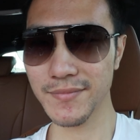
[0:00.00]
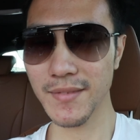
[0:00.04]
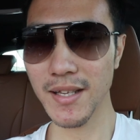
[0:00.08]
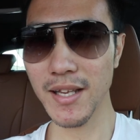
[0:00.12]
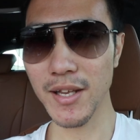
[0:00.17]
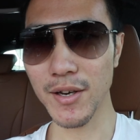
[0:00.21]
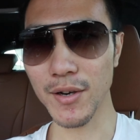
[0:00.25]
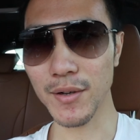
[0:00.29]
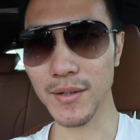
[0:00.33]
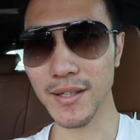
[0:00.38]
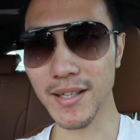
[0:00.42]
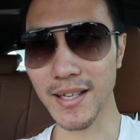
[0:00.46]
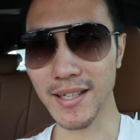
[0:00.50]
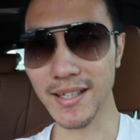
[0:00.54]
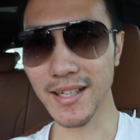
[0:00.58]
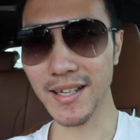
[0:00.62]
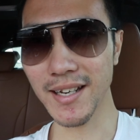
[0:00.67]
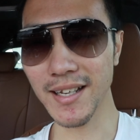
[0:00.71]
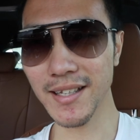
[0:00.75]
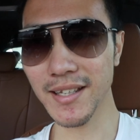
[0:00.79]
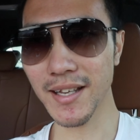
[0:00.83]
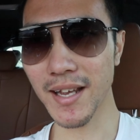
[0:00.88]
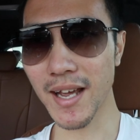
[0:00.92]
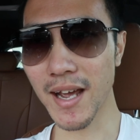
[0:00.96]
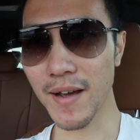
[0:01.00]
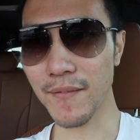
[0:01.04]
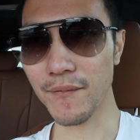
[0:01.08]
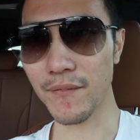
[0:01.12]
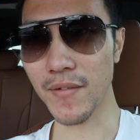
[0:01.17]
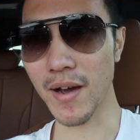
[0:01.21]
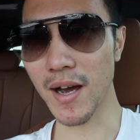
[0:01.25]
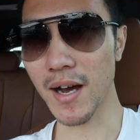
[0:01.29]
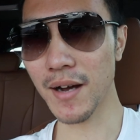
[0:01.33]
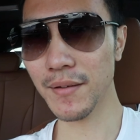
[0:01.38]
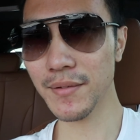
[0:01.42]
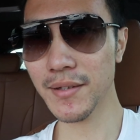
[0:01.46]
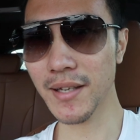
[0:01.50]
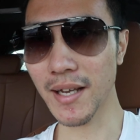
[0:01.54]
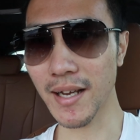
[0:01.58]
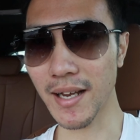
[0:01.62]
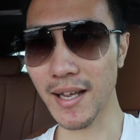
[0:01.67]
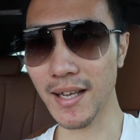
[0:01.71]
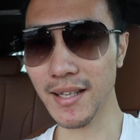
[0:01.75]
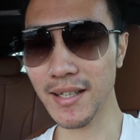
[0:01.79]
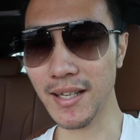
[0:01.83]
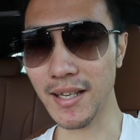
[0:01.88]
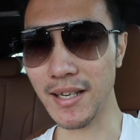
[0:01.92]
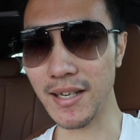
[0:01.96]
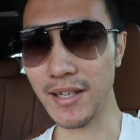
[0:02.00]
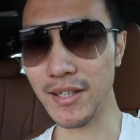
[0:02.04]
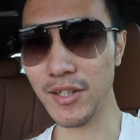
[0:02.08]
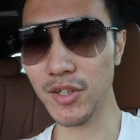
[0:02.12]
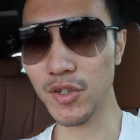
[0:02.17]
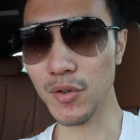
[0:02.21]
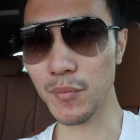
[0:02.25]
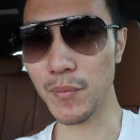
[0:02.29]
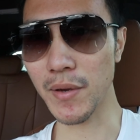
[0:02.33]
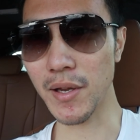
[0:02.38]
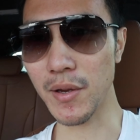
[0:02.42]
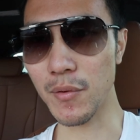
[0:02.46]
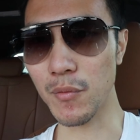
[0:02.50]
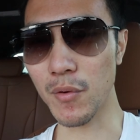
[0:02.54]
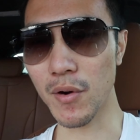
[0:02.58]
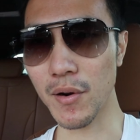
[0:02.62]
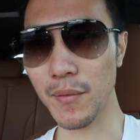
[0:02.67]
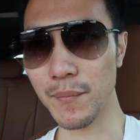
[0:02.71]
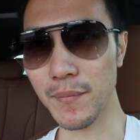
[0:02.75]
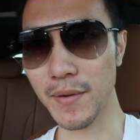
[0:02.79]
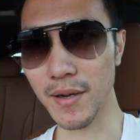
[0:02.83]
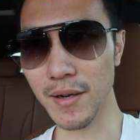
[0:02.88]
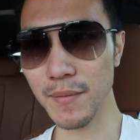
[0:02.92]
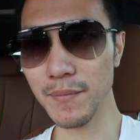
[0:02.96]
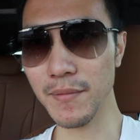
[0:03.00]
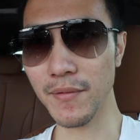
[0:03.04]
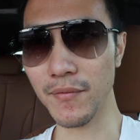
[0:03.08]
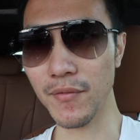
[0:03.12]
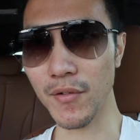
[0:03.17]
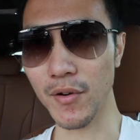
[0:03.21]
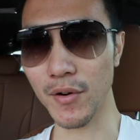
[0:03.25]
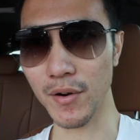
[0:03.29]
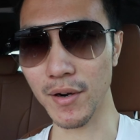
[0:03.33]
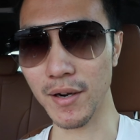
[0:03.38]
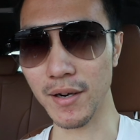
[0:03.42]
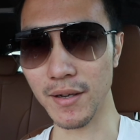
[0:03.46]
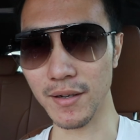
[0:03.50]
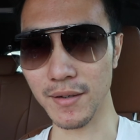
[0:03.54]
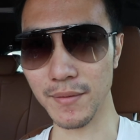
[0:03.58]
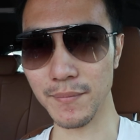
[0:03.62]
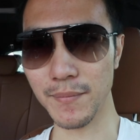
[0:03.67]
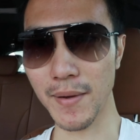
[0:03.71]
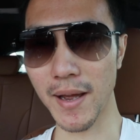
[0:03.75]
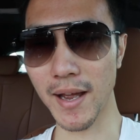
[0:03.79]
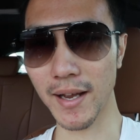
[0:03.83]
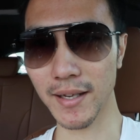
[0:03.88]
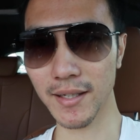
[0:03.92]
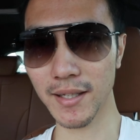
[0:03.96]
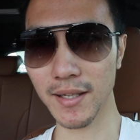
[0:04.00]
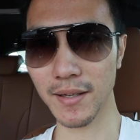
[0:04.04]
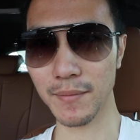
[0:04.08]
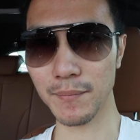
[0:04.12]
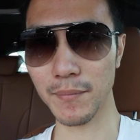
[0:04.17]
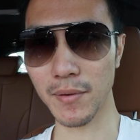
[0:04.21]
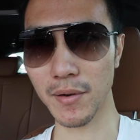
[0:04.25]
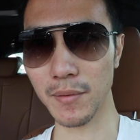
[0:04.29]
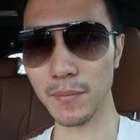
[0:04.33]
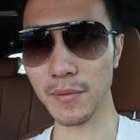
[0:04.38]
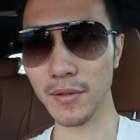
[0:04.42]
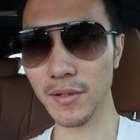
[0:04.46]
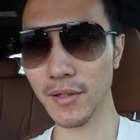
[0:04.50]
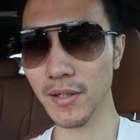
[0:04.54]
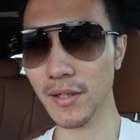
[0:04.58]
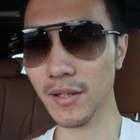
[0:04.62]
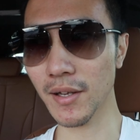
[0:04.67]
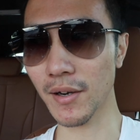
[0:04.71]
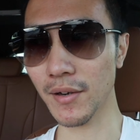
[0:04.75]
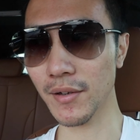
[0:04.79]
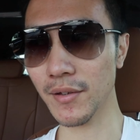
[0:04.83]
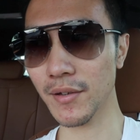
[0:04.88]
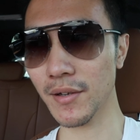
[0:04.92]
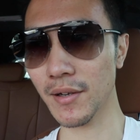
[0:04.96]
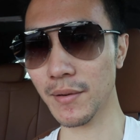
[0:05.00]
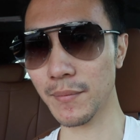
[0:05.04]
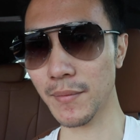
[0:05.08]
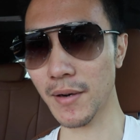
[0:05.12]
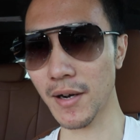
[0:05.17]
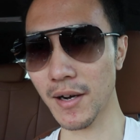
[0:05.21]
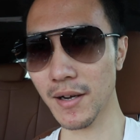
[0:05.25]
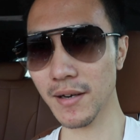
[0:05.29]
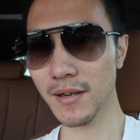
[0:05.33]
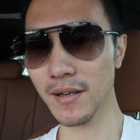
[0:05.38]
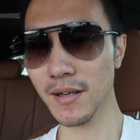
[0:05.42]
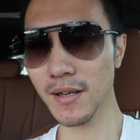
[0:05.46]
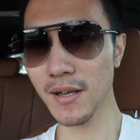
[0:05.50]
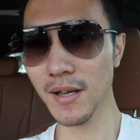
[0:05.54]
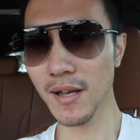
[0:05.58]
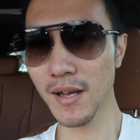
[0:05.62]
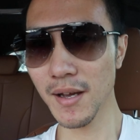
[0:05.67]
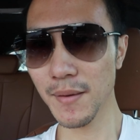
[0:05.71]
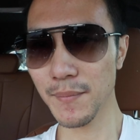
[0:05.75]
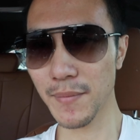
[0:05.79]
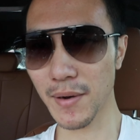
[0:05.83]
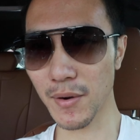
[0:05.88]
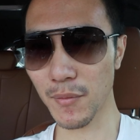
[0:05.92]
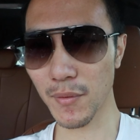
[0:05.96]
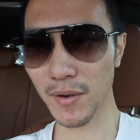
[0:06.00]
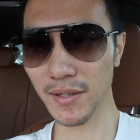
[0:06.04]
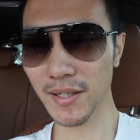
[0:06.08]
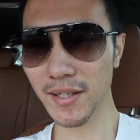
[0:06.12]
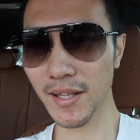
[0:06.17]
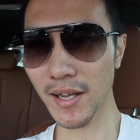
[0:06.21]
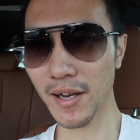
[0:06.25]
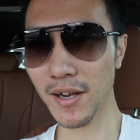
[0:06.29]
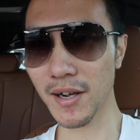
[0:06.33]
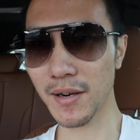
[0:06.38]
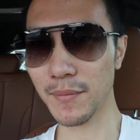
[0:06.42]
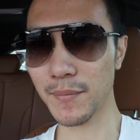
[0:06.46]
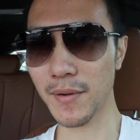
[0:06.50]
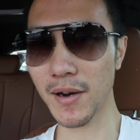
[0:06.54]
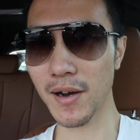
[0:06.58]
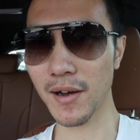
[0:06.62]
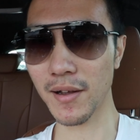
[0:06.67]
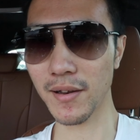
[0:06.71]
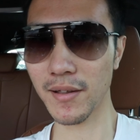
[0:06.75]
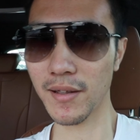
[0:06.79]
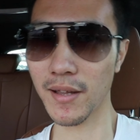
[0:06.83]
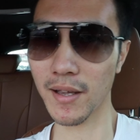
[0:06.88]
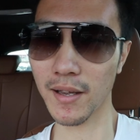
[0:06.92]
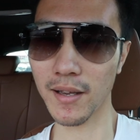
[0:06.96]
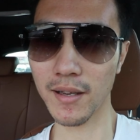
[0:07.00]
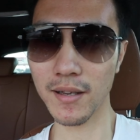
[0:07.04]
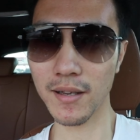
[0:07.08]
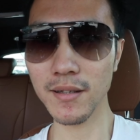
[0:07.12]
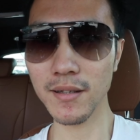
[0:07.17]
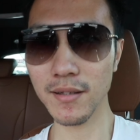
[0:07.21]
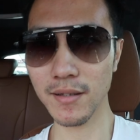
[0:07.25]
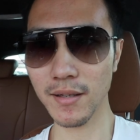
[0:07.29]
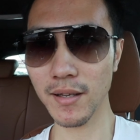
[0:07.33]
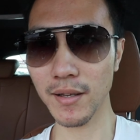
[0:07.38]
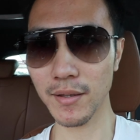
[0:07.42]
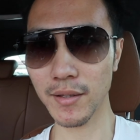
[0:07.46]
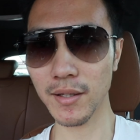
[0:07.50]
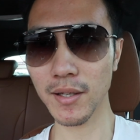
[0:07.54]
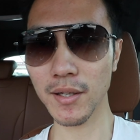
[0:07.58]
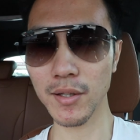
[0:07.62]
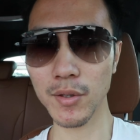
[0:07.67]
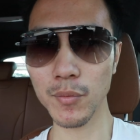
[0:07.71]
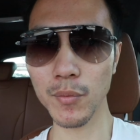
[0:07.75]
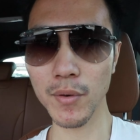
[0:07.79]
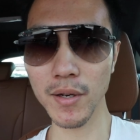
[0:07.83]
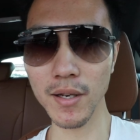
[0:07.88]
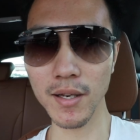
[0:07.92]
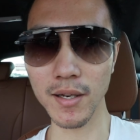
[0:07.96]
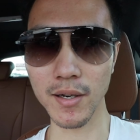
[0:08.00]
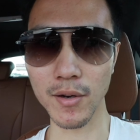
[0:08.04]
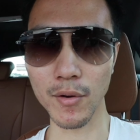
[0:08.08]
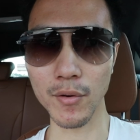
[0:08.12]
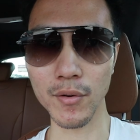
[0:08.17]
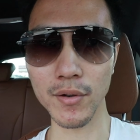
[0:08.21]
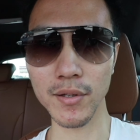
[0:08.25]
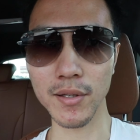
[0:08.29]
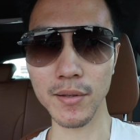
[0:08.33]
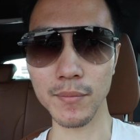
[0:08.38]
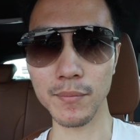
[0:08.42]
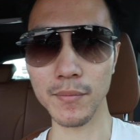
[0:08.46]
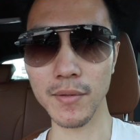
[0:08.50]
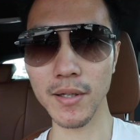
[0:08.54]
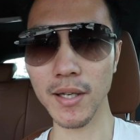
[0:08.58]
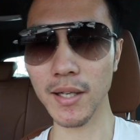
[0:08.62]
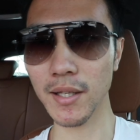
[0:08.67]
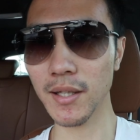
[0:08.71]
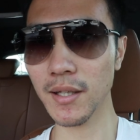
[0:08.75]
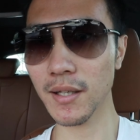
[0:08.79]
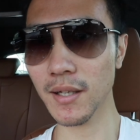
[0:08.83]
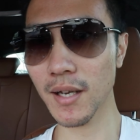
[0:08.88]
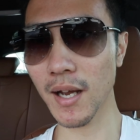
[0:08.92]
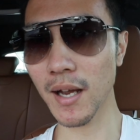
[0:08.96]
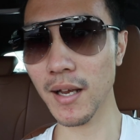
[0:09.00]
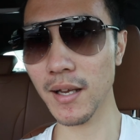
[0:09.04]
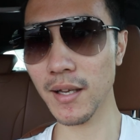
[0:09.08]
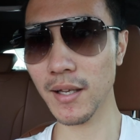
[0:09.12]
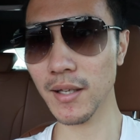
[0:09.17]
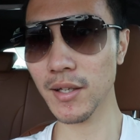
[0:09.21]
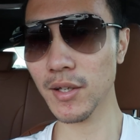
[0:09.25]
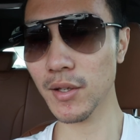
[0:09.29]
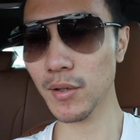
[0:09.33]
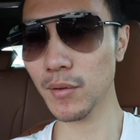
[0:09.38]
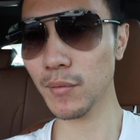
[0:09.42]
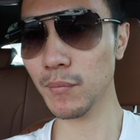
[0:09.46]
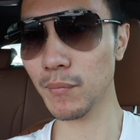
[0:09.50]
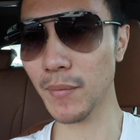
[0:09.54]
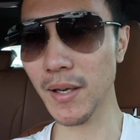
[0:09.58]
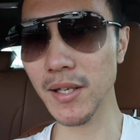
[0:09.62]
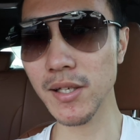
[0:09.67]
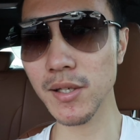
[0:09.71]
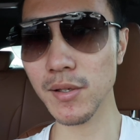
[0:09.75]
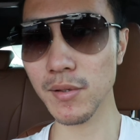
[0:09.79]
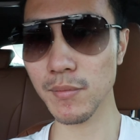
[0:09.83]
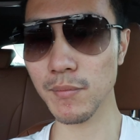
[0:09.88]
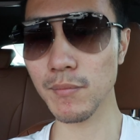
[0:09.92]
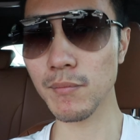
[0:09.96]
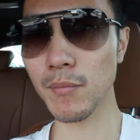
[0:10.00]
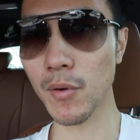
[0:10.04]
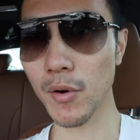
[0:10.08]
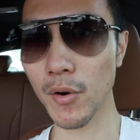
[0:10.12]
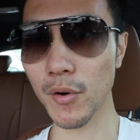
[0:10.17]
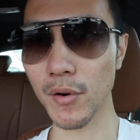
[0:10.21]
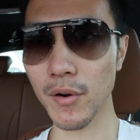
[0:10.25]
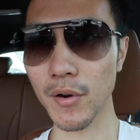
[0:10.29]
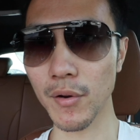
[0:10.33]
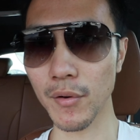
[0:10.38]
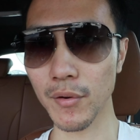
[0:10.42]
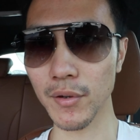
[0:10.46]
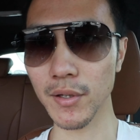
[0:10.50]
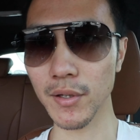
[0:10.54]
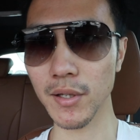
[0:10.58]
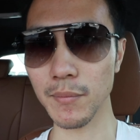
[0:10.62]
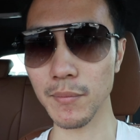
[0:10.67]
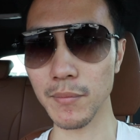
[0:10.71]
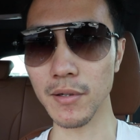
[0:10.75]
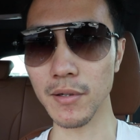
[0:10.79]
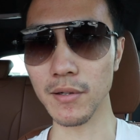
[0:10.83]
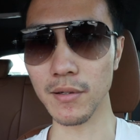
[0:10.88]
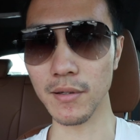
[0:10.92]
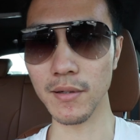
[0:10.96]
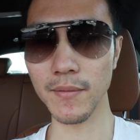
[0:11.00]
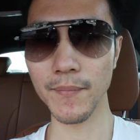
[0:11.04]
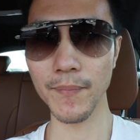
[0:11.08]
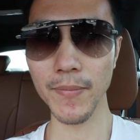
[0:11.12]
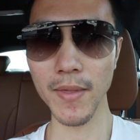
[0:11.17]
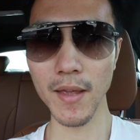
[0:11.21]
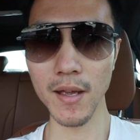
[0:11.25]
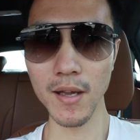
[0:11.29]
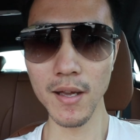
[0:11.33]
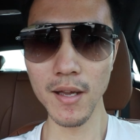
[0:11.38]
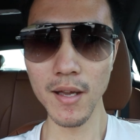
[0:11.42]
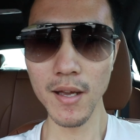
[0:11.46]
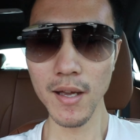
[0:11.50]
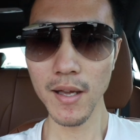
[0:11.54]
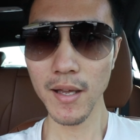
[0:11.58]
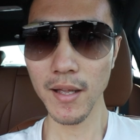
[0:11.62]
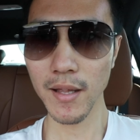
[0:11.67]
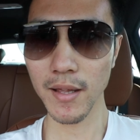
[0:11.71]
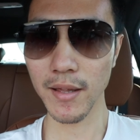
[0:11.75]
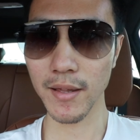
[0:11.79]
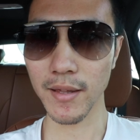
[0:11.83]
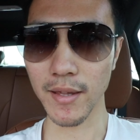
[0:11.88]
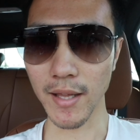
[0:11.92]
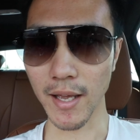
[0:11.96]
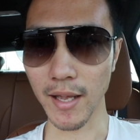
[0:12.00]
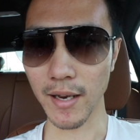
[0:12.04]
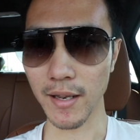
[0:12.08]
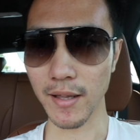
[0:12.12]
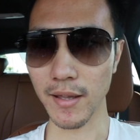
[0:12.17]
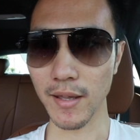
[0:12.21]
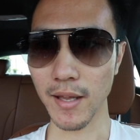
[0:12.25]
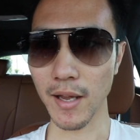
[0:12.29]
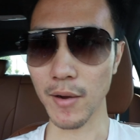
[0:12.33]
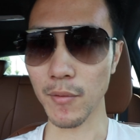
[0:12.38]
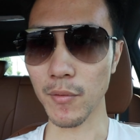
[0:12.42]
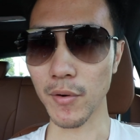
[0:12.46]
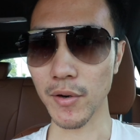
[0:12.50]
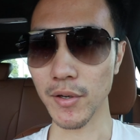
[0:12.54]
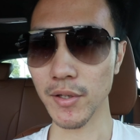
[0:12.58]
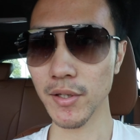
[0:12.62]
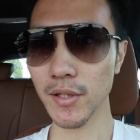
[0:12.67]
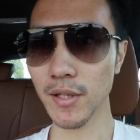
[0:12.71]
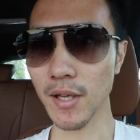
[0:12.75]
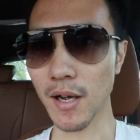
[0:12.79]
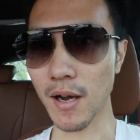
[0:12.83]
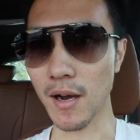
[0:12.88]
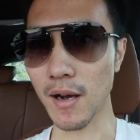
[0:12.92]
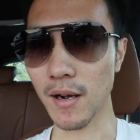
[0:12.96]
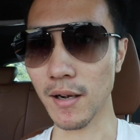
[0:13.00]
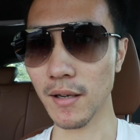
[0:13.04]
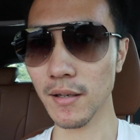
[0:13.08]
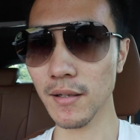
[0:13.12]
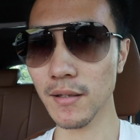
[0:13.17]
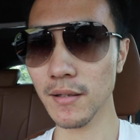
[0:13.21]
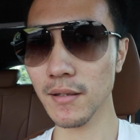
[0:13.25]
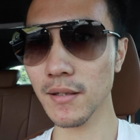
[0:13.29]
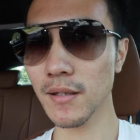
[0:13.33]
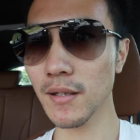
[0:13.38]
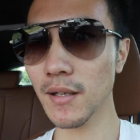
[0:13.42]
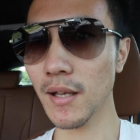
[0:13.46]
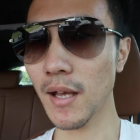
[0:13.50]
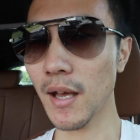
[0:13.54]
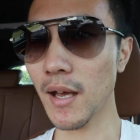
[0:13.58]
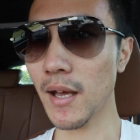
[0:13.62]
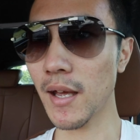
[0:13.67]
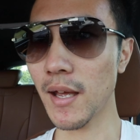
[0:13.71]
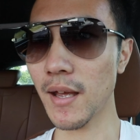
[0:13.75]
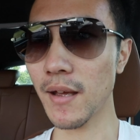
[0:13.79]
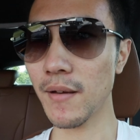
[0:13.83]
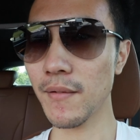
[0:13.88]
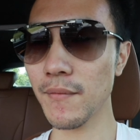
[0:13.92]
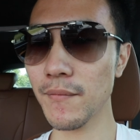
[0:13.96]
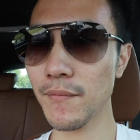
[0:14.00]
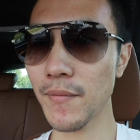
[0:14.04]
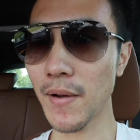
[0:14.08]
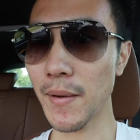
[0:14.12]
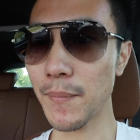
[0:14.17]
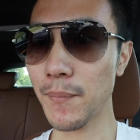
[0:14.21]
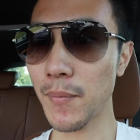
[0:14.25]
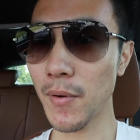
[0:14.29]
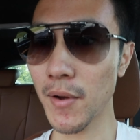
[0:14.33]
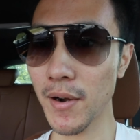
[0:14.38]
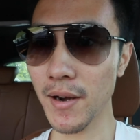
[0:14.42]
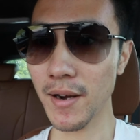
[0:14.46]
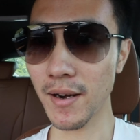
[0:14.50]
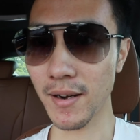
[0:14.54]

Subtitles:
You know, since it doesn't have valves, I guess it needs to be warmed up before the bangs and burbles start to come on. But once they come on, it's really noticeable. It's much more noticeable than they were stock. If I put it